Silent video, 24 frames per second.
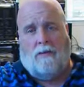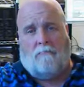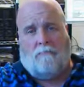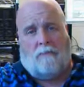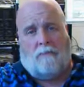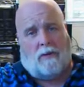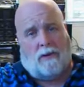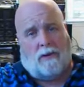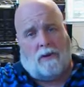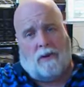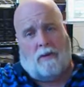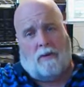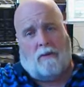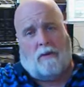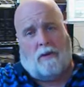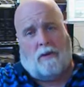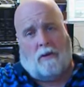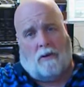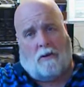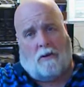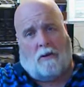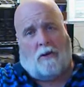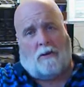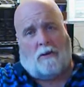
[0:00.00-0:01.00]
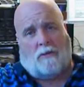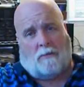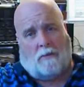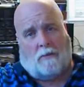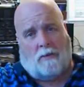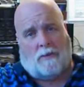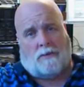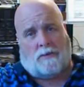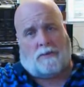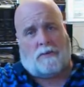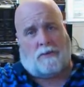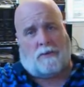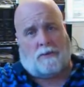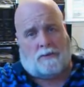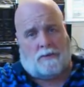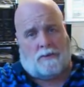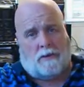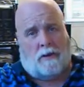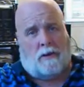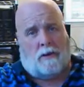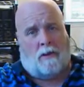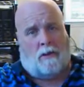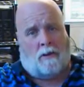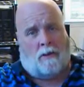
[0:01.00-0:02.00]
But you know, in their country, it's
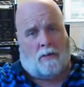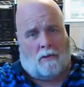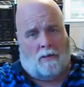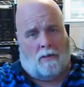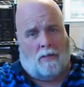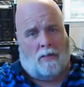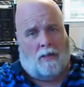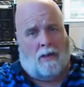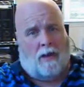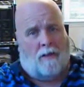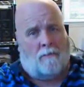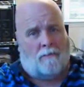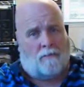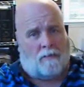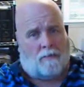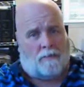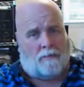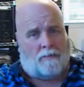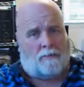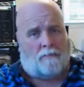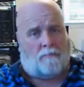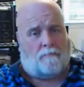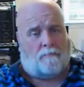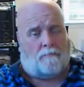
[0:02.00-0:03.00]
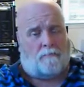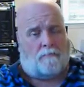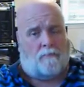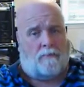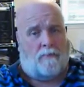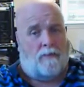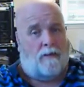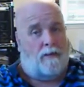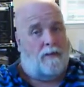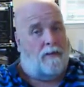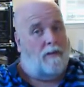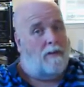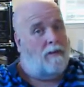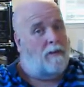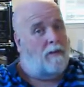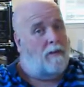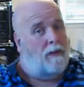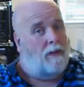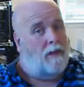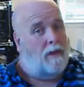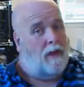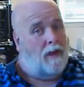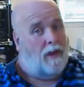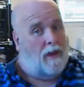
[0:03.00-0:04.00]
1,600 kilometers.
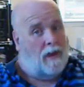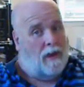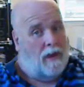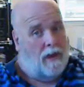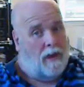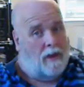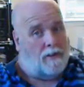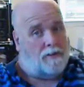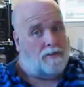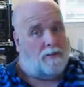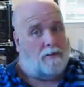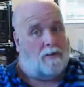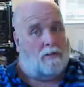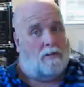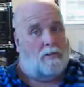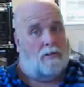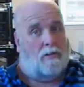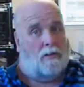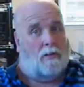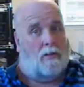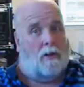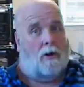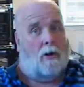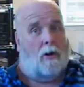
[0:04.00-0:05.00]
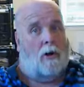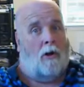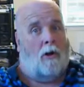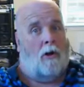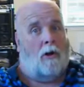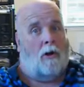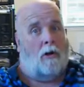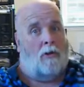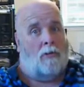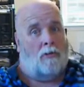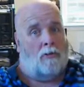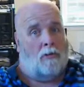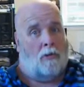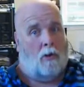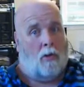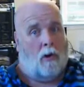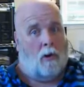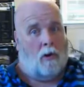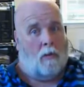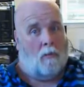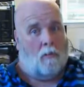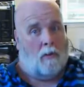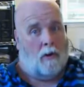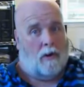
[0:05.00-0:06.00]
And that's a long,
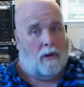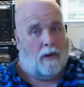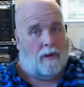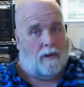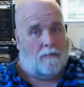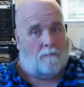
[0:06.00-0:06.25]
long way.